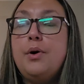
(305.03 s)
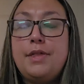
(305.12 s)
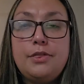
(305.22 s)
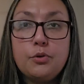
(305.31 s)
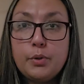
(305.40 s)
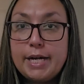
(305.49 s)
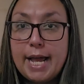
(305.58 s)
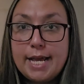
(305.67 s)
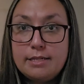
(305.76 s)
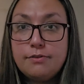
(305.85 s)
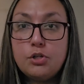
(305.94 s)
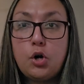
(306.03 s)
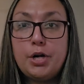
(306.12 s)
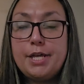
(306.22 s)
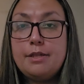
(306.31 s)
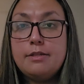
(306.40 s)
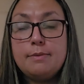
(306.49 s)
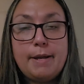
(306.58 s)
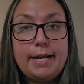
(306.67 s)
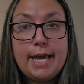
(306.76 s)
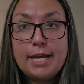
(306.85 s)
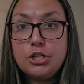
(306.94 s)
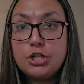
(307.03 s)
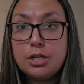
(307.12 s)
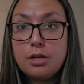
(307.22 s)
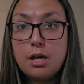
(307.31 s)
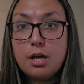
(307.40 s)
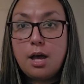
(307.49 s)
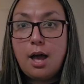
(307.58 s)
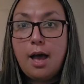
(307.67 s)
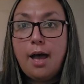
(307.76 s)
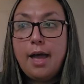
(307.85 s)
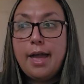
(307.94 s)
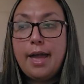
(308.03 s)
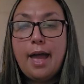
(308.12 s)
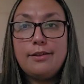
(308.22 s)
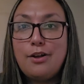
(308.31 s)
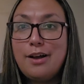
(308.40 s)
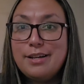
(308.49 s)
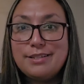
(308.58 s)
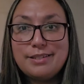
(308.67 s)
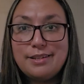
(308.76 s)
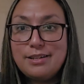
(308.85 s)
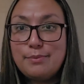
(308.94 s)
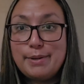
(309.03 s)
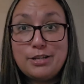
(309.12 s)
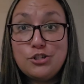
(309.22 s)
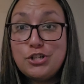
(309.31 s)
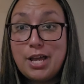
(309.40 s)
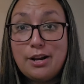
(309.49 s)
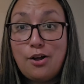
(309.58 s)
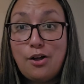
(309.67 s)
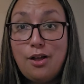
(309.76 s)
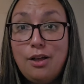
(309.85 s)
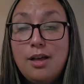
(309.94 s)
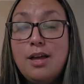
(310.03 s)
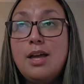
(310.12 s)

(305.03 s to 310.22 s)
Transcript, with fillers: Within three days of starting this medication, I had not binged at all.